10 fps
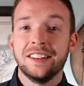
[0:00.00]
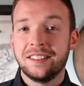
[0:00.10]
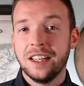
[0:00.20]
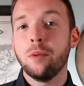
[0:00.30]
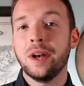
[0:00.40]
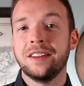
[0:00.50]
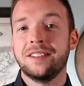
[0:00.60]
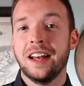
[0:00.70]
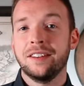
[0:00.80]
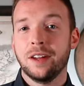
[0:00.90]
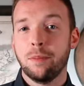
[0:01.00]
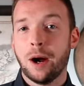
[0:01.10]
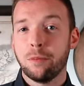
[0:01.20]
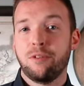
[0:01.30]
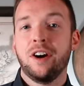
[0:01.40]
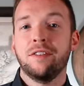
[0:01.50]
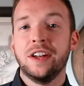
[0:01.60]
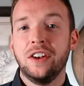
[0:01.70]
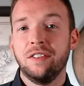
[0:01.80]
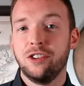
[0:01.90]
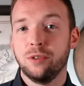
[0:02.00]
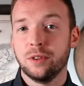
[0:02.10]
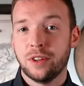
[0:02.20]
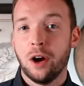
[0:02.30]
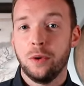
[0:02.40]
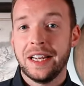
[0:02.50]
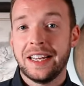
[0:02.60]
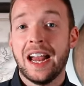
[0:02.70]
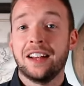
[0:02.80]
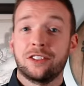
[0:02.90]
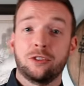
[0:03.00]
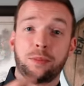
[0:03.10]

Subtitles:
and see what it says about private individuals owning casks,